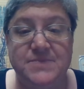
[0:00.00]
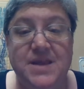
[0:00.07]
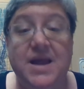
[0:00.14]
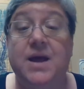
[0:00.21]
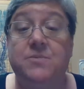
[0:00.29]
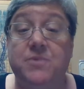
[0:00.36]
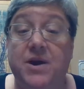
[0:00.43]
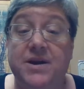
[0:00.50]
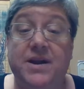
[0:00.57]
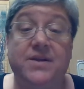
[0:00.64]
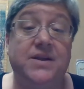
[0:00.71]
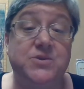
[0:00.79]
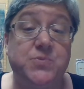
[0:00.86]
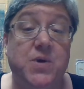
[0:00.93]
And right now,
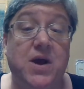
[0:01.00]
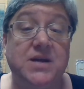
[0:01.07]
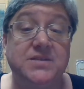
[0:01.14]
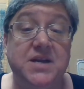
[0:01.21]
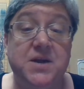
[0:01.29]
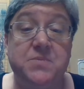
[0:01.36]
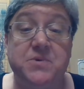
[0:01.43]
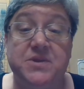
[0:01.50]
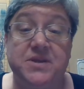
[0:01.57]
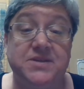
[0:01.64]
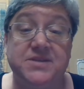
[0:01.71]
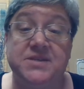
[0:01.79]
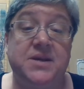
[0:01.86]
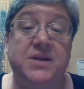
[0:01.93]
that's where I stand with
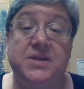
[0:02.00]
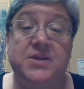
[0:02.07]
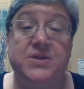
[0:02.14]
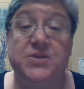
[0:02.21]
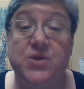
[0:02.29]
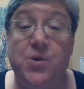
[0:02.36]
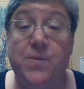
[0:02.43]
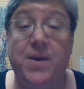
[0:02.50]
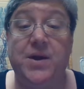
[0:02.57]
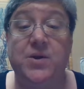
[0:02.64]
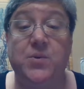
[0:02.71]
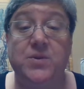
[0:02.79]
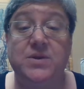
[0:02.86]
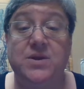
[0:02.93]
this. No
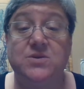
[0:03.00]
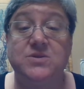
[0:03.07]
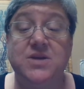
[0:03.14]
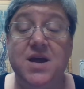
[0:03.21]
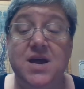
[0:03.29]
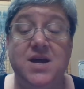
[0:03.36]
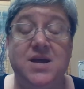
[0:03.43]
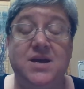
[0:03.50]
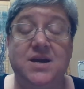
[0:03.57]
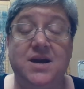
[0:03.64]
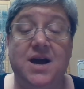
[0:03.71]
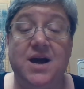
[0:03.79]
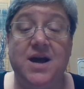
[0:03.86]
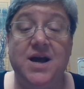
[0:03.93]
matter what they're saying,
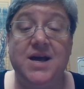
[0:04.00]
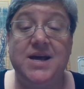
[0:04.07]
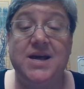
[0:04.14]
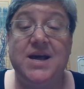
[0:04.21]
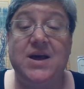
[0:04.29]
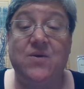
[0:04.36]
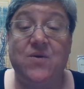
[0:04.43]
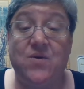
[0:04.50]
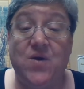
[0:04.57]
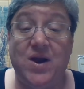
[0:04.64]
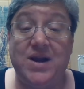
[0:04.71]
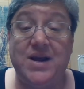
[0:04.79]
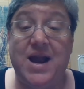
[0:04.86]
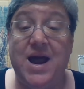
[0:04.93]

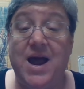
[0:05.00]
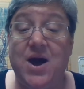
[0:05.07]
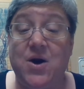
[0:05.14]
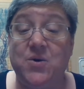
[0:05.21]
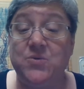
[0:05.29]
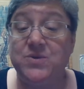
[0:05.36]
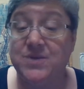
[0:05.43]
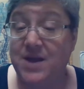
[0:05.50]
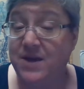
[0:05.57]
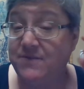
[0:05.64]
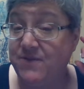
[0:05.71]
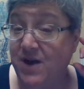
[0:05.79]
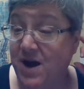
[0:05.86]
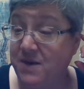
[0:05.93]
right now,
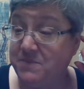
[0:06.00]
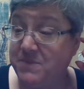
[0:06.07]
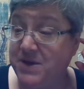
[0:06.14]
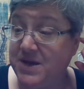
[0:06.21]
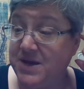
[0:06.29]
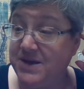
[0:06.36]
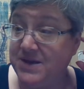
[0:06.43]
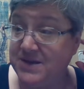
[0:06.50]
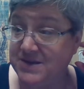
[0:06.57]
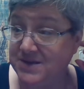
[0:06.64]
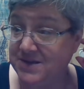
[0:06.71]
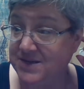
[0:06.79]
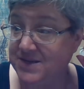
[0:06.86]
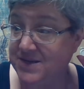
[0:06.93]
they've got me
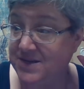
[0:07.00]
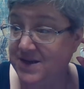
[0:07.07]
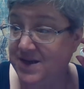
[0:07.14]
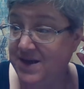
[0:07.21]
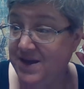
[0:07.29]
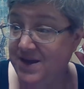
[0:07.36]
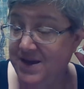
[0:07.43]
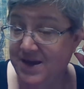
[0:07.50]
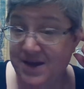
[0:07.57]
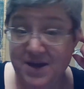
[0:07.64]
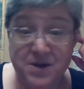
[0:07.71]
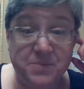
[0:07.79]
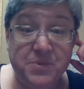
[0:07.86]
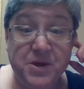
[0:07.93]

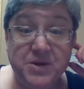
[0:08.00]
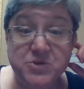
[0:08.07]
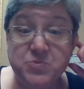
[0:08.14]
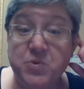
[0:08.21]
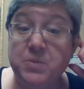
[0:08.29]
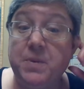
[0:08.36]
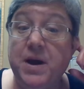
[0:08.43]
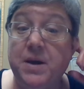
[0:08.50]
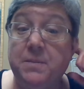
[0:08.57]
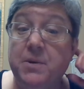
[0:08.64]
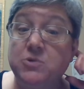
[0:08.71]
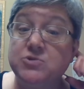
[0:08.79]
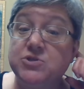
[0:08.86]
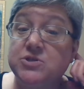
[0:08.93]
in a place where my
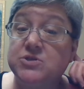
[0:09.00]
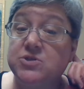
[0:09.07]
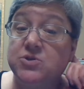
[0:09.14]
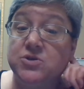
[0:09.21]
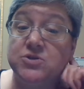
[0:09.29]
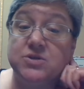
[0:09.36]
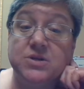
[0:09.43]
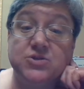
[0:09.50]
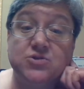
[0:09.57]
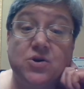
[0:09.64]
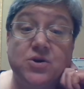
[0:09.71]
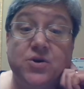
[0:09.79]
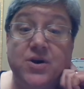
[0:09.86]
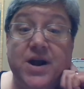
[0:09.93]
emotions are
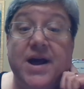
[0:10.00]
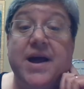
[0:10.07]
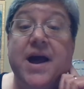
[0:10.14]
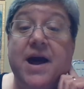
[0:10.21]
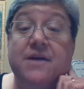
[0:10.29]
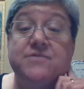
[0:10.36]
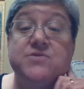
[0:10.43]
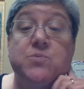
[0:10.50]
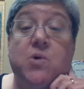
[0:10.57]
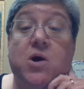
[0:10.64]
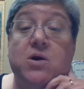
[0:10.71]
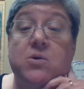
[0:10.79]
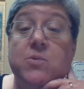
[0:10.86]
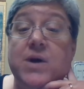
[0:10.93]
stronger, and I have to
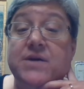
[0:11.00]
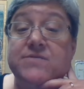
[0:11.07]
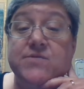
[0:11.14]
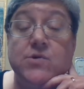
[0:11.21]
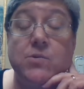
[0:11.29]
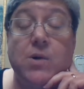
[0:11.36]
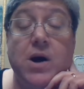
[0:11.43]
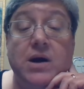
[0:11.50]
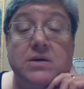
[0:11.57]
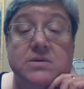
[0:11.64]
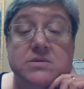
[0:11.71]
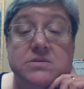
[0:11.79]
walk away for a while.